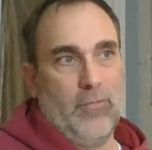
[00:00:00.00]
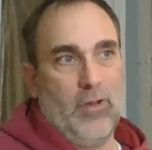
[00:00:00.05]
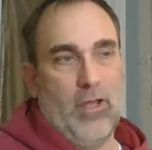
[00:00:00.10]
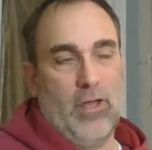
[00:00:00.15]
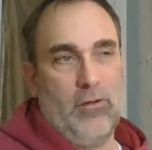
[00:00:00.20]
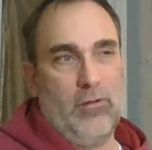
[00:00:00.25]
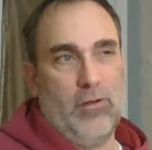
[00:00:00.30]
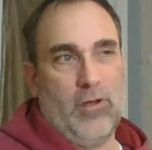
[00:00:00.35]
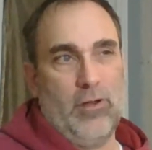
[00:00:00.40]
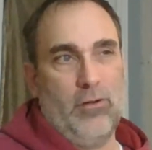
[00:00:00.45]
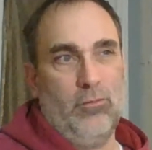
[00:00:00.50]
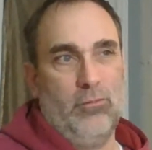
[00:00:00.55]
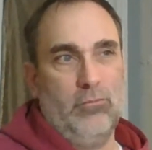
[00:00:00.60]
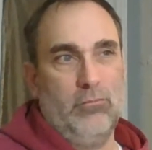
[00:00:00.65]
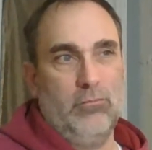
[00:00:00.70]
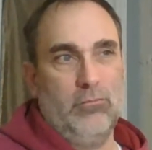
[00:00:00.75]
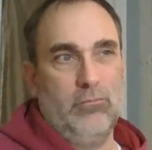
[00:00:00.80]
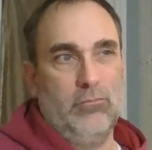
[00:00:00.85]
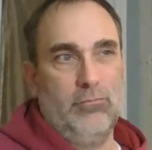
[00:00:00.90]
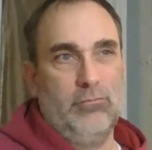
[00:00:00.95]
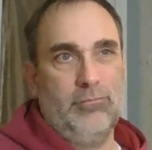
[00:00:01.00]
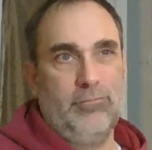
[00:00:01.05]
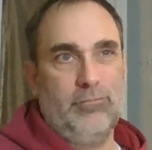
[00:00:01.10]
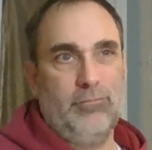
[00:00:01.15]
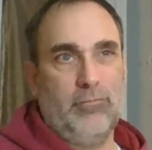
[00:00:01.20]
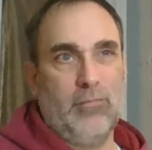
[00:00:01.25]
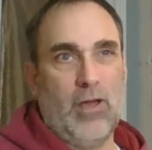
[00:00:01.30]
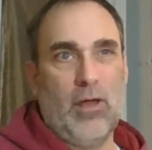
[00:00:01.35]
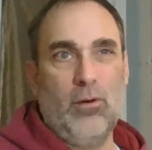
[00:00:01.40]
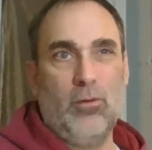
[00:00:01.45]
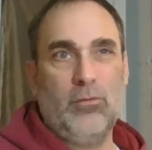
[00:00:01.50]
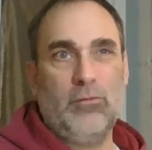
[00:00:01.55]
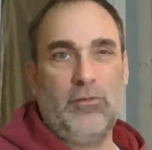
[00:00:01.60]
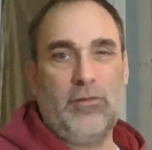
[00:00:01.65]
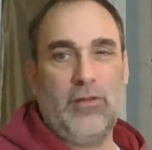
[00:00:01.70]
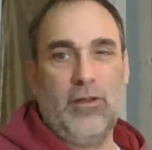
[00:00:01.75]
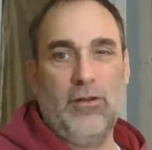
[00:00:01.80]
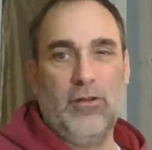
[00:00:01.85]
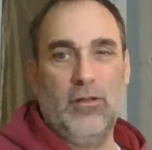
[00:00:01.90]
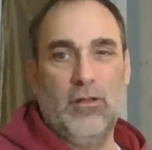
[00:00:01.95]
I don't, I don't, I don't
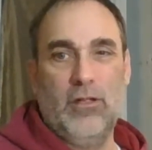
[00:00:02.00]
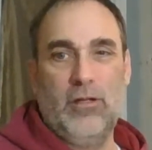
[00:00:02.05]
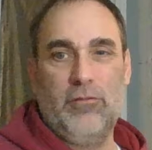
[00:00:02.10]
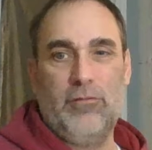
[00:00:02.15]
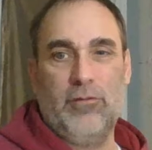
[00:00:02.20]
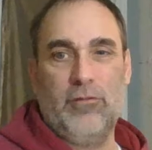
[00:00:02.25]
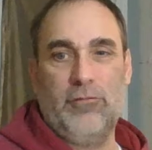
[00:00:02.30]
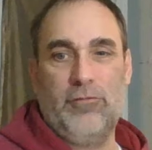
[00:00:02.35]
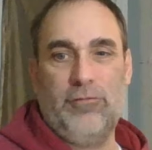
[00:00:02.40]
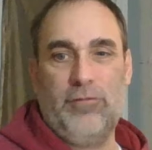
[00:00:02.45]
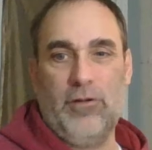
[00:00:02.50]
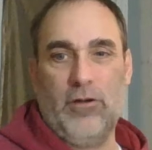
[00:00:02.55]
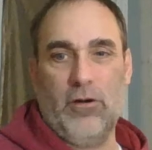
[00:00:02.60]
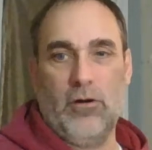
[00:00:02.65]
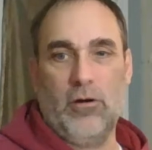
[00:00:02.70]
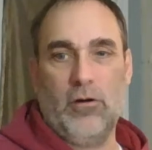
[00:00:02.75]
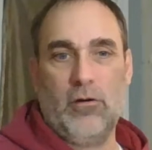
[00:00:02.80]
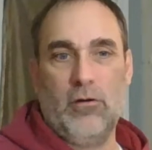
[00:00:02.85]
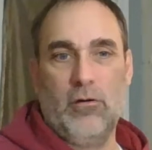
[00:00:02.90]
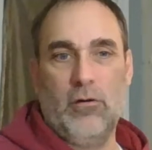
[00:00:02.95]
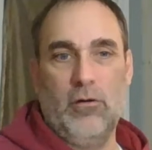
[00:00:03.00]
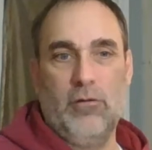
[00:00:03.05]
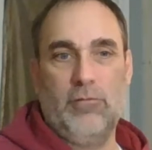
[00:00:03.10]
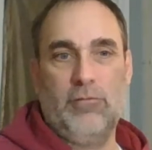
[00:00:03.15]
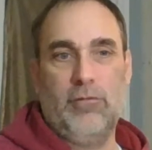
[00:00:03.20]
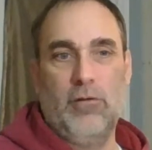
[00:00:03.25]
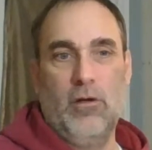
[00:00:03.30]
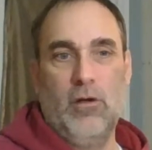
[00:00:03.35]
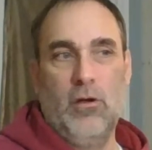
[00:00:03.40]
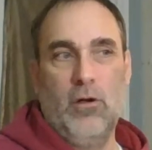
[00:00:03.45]
intend to live in fear of